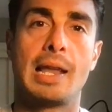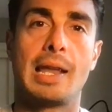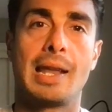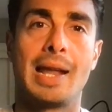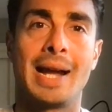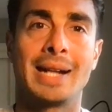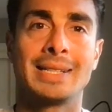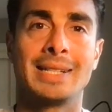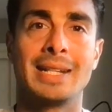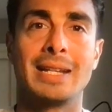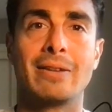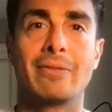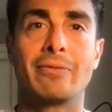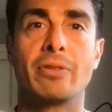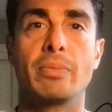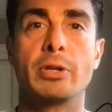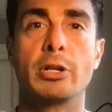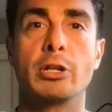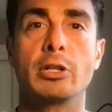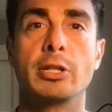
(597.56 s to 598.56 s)
Lactate
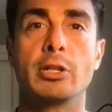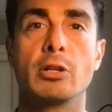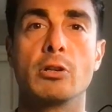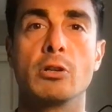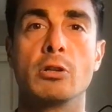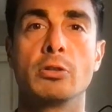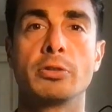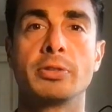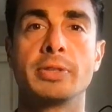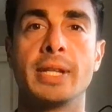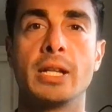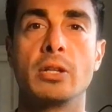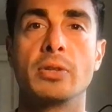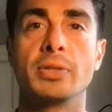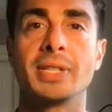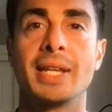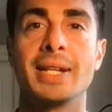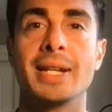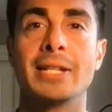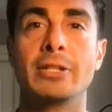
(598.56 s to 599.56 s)
from nearly all cells
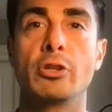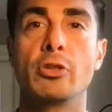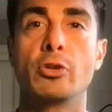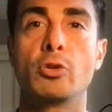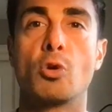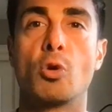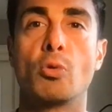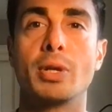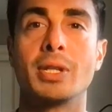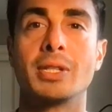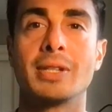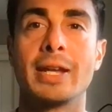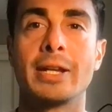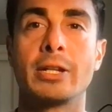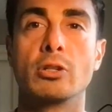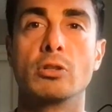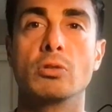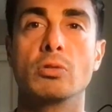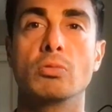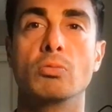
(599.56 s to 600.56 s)
can enter the Cori
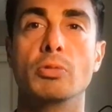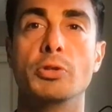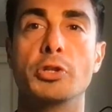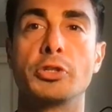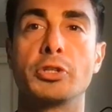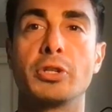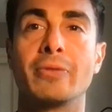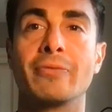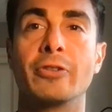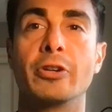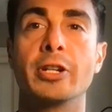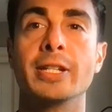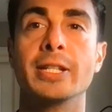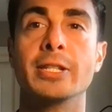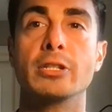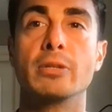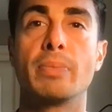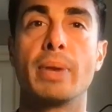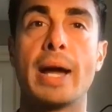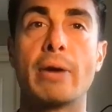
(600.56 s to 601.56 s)
cycle, which is converted
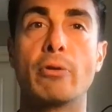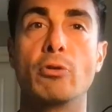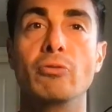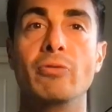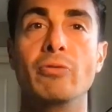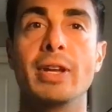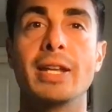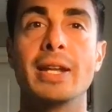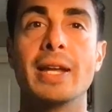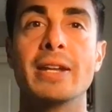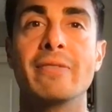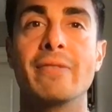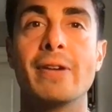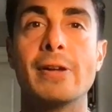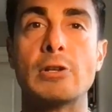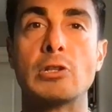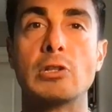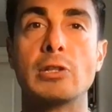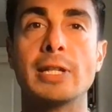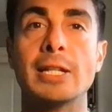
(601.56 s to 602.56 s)
into pyruvate and
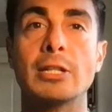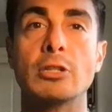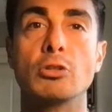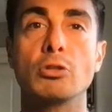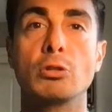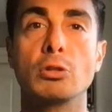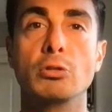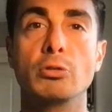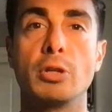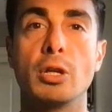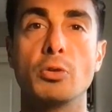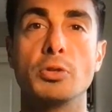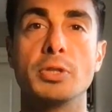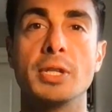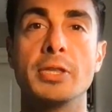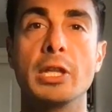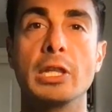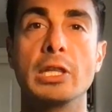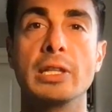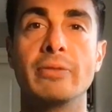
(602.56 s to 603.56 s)
eventually into glucose
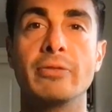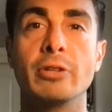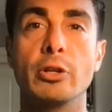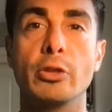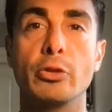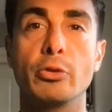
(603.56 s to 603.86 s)
in the liver